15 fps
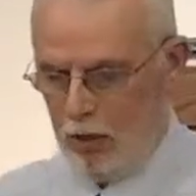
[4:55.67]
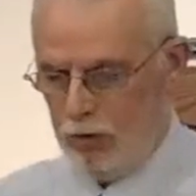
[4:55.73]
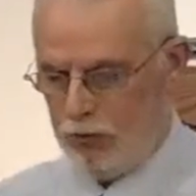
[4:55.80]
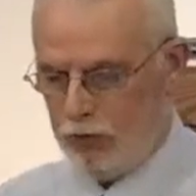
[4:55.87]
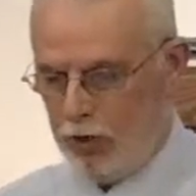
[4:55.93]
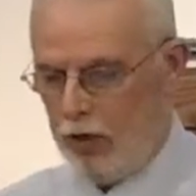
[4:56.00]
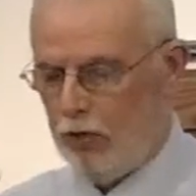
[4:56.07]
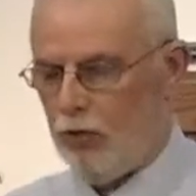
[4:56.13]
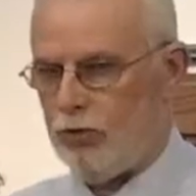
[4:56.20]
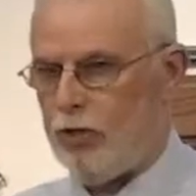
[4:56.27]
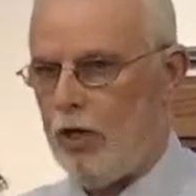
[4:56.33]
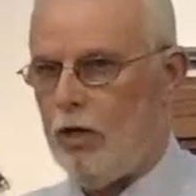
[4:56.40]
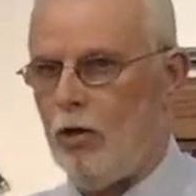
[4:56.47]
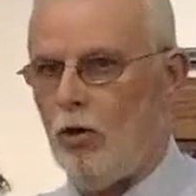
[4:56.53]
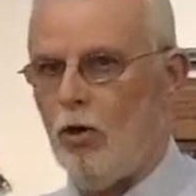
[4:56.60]
centers
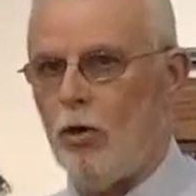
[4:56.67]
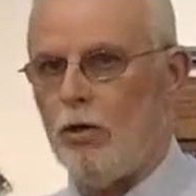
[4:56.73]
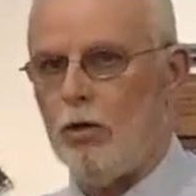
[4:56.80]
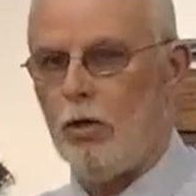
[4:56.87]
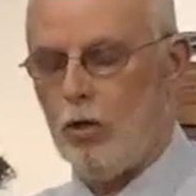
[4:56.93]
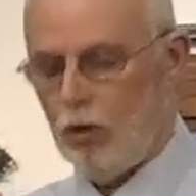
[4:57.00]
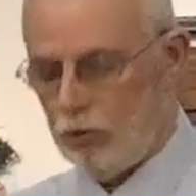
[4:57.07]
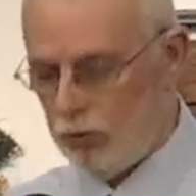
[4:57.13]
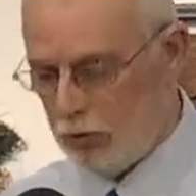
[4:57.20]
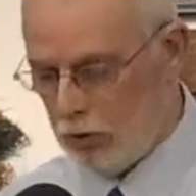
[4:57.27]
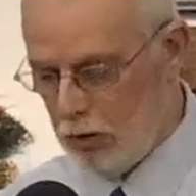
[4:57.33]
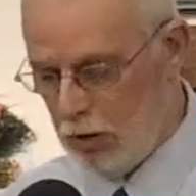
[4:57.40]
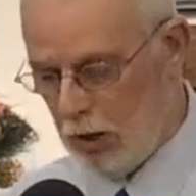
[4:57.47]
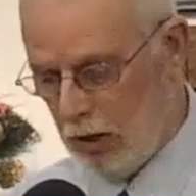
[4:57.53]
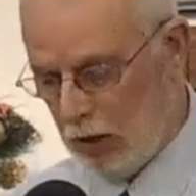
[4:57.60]
in on,
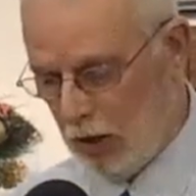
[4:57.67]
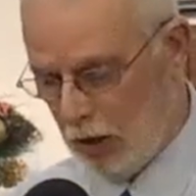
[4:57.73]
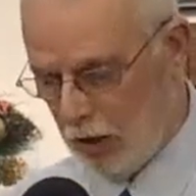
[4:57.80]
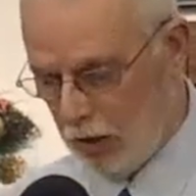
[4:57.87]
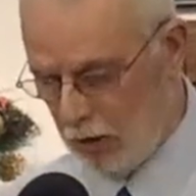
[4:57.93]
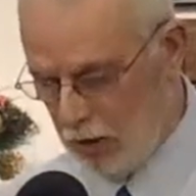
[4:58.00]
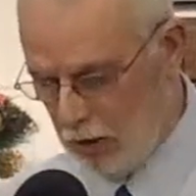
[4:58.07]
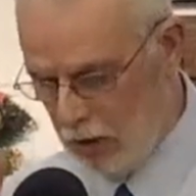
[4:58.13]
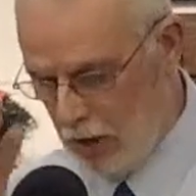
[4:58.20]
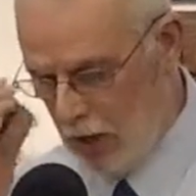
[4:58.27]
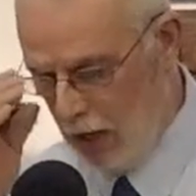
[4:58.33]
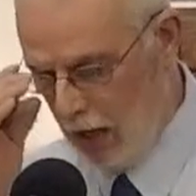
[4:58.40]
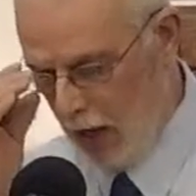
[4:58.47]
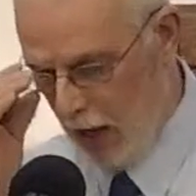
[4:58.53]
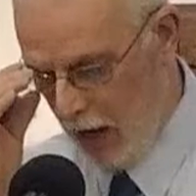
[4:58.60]
on uh,
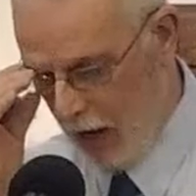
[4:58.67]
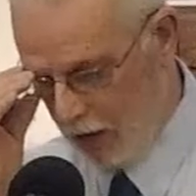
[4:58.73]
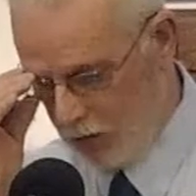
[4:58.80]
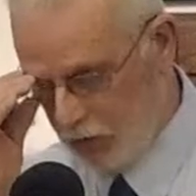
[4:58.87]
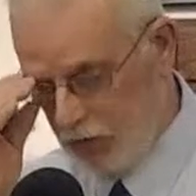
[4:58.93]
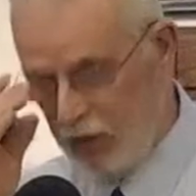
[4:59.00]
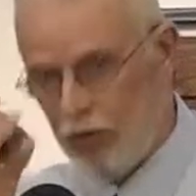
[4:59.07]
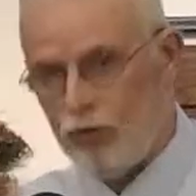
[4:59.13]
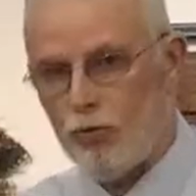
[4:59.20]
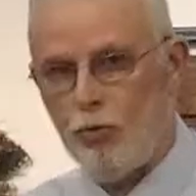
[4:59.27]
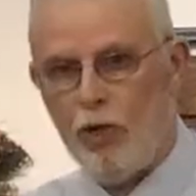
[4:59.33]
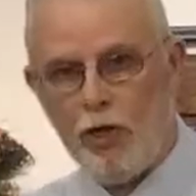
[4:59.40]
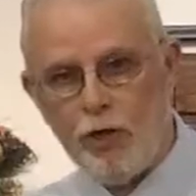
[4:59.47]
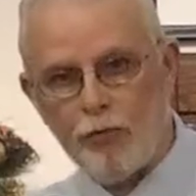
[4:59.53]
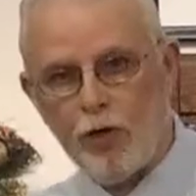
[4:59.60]
actually
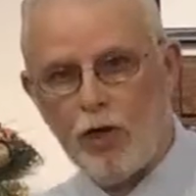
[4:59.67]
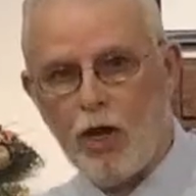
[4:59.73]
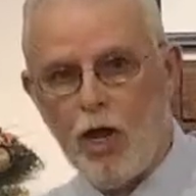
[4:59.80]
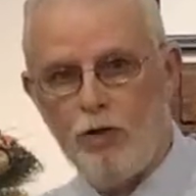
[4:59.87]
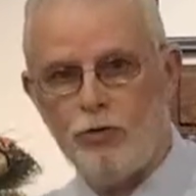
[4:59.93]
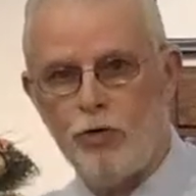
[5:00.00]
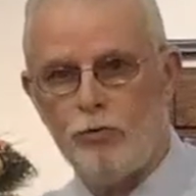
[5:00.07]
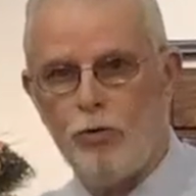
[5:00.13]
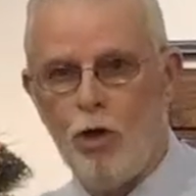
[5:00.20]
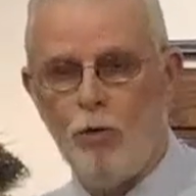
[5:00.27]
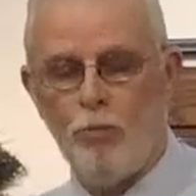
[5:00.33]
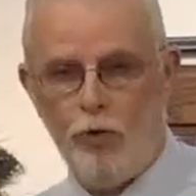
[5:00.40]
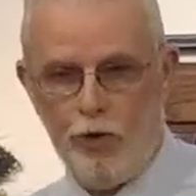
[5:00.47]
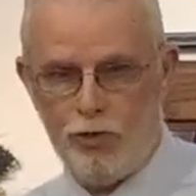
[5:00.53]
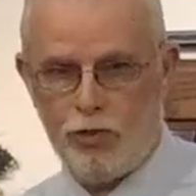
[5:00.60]
three different kinds of
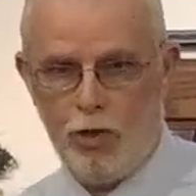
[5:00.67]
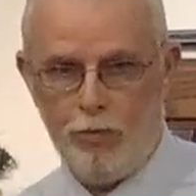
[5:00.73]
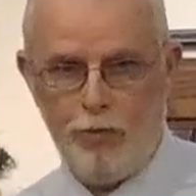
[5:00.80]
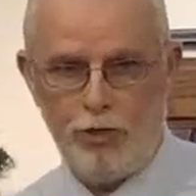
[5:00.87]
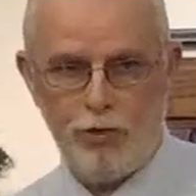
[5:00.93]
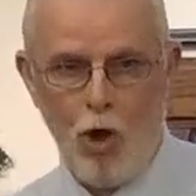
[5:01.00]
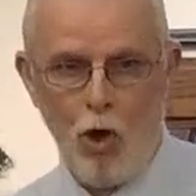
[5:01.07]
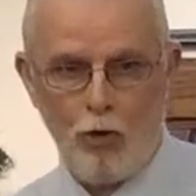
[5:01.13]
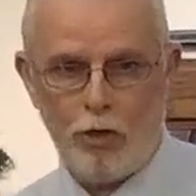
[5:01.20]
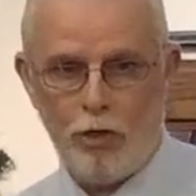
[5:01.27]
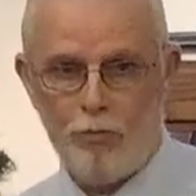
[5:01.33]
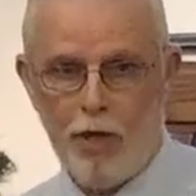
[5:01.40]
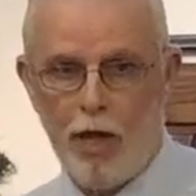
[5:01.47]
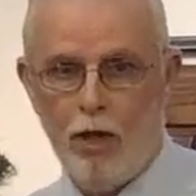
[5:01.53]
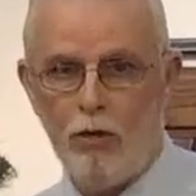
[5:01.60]
trouble he's going to be talking
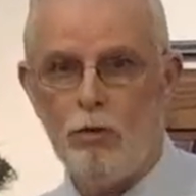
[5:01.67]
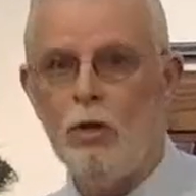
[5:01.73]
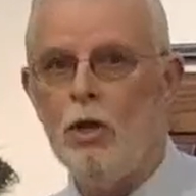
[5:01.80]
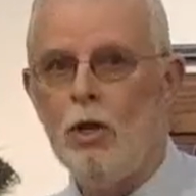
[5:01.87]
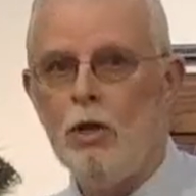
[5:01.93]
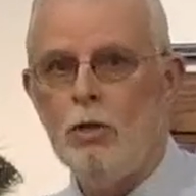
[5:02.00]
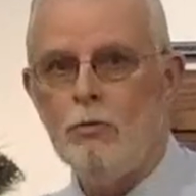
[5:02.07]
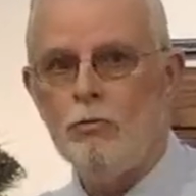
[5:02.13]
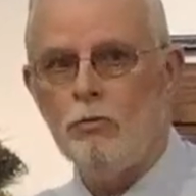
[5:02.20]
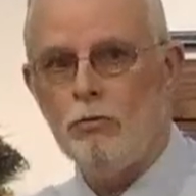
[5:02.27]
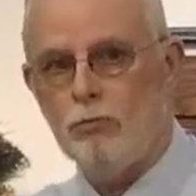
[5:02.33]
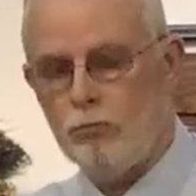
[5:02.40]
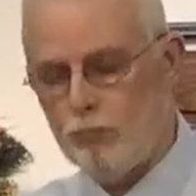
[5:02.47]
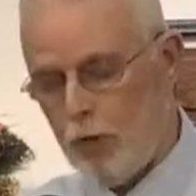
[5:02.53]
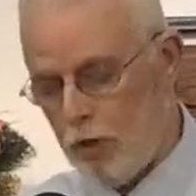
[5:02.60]
about,
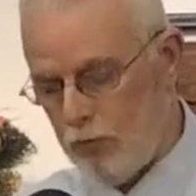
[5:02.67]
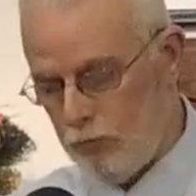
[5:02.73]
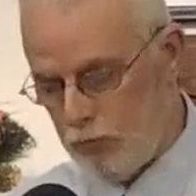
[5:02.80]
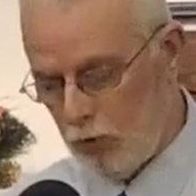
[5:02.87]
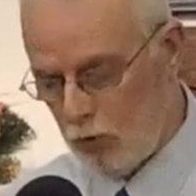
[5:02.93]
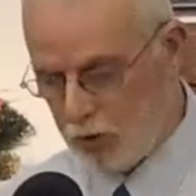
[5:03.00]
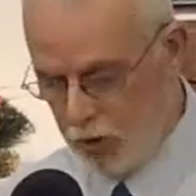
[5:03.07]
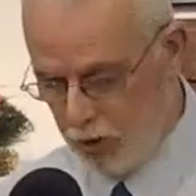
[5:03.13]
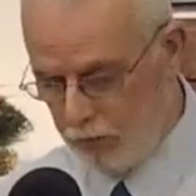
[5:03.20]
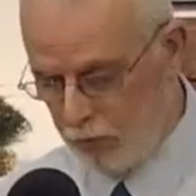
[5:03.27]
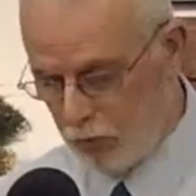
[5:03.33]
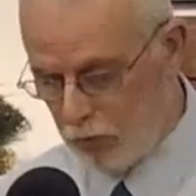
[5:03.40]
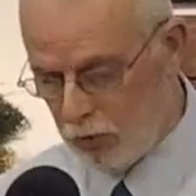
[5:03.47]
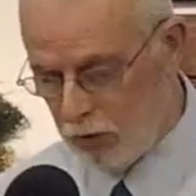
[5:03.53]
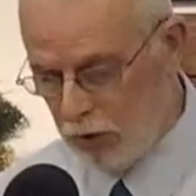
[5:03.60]
but we'll
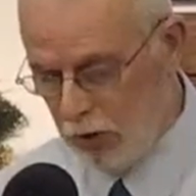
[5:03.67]
cover